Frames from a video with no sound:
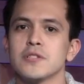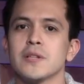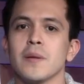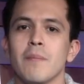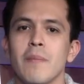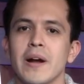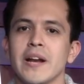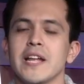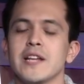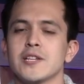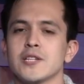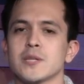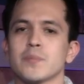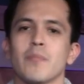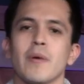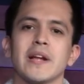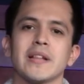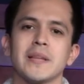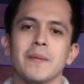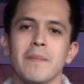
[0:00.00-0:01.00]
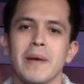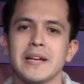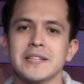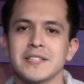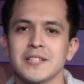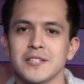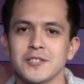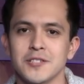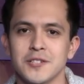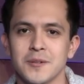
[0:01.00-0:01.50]
the money to spread the
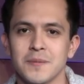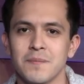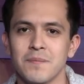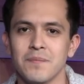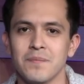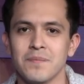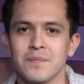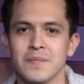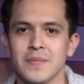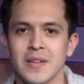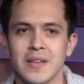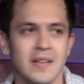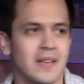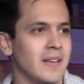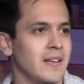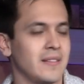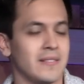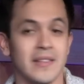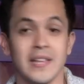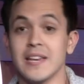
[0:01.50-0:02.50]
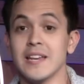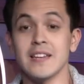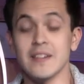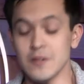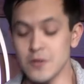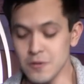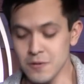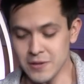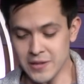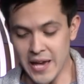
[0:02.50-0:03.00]
message? They
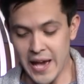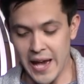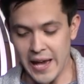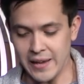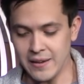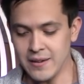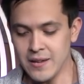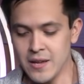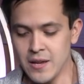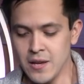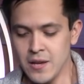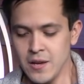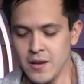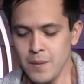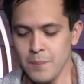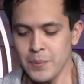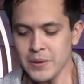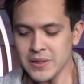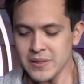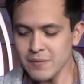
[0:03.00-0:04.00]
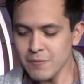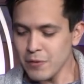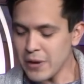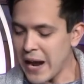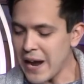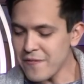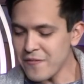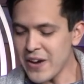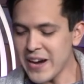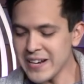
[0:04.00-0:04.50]
didn't do that. But what
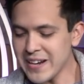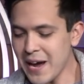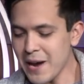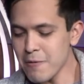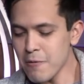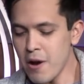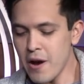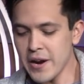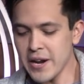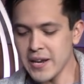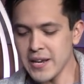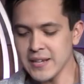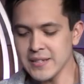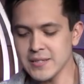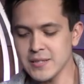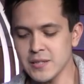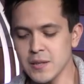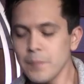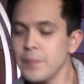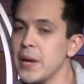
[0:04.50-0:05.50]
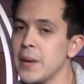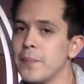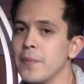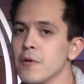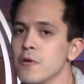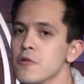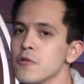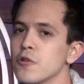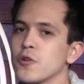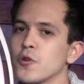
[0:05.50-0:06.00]
I find ironic is the people
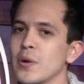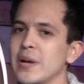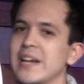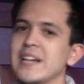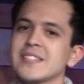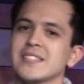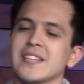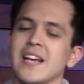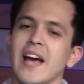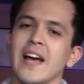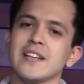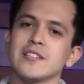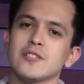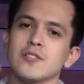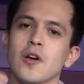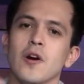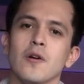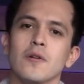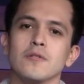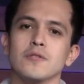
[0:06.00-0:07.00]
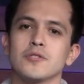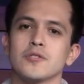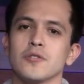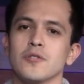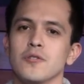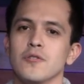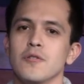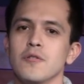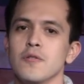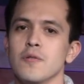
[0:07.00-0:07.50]
who criticize those
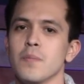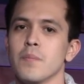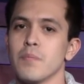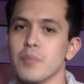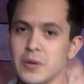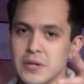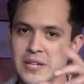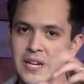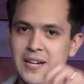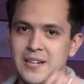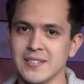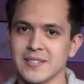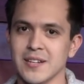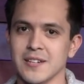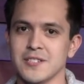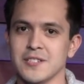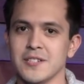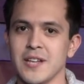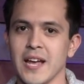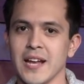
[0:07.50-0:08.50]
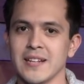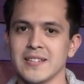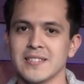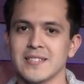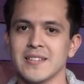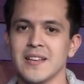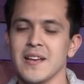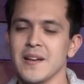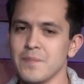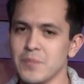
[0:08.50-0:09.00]
who predict such
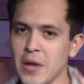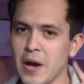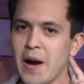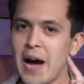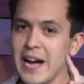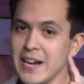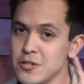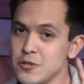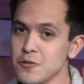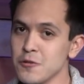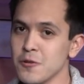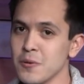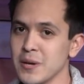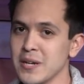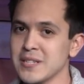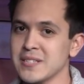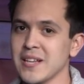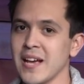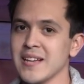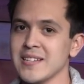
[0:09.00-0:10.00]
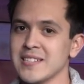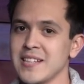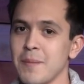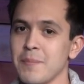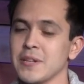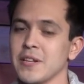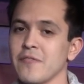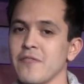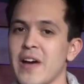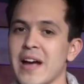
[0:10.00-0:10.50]
dates. Now, I do criticize them
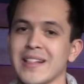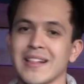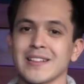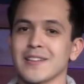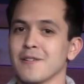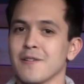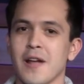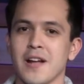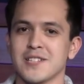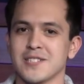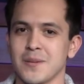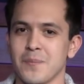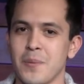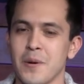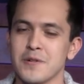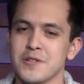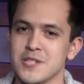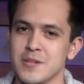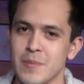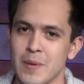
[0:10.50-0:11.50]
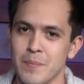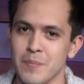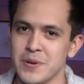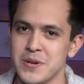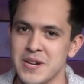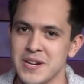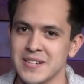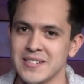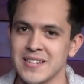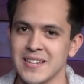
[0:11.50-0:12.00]
in the fact that they're not supposed to be
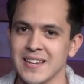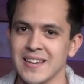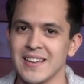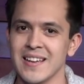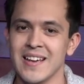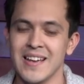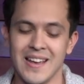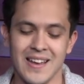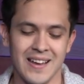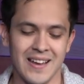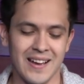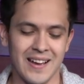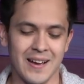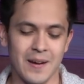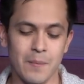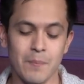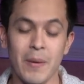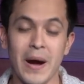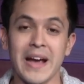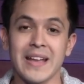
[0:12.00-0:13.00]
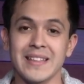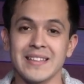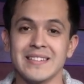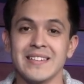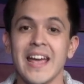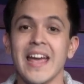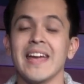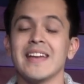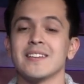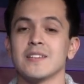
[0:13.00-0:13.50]
predicting uh, by the
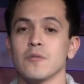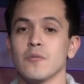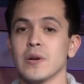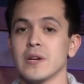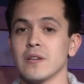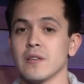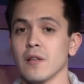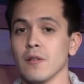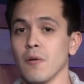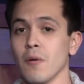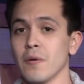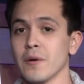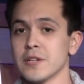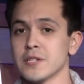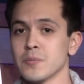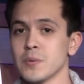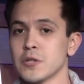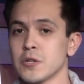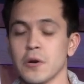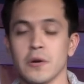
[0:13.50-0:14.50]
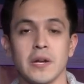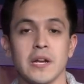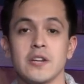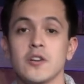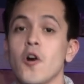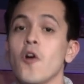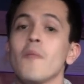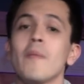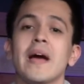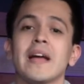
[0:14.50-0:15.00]
date when the Lord is returning.
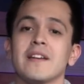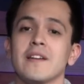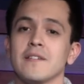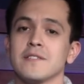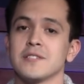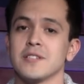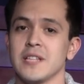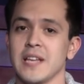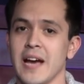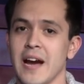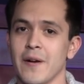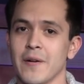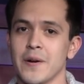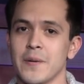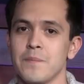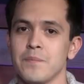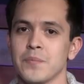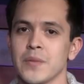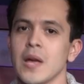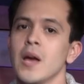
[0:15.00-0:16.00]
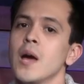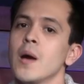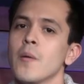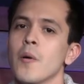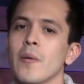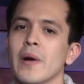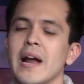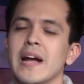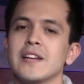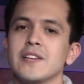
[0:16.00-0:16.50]
No man knows the hour.
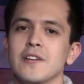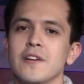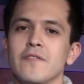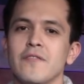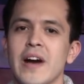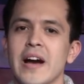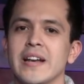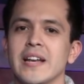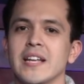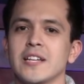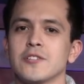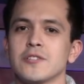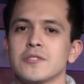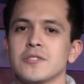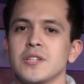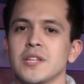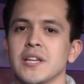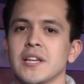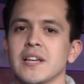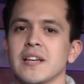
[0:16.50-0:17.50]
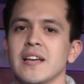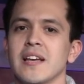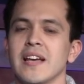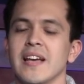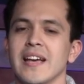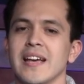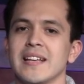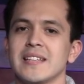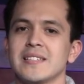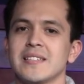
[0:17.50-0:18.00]
What I do find interesting
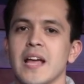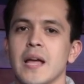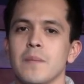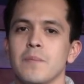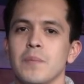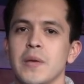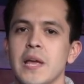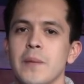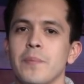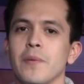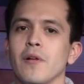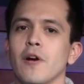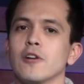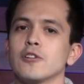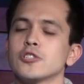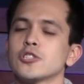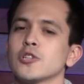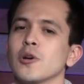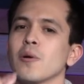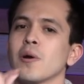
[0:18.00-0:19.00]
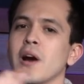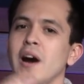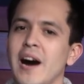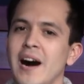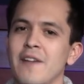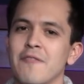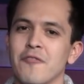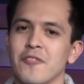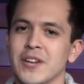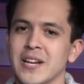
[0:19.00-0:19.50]
is that people are so
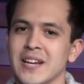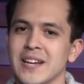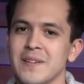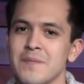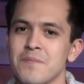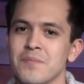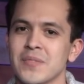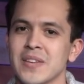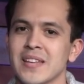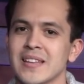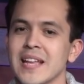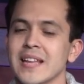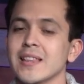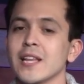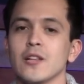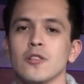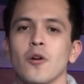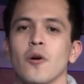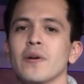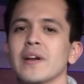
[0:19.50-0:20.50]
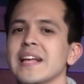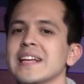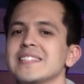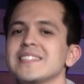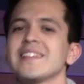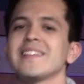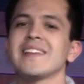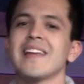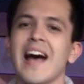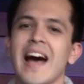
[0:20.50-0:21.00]
confident that the Lord is
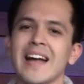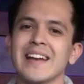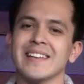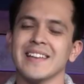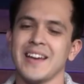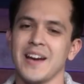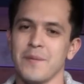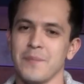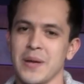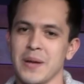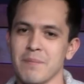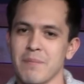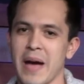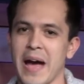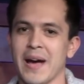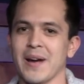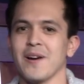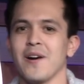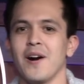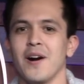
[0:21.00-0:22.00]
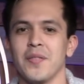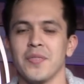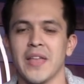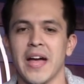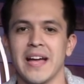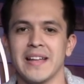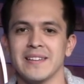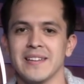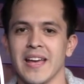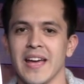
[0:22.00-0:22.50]
not coming back on
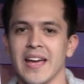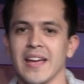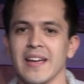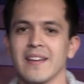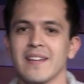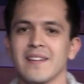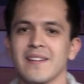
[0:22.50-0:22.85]
that day.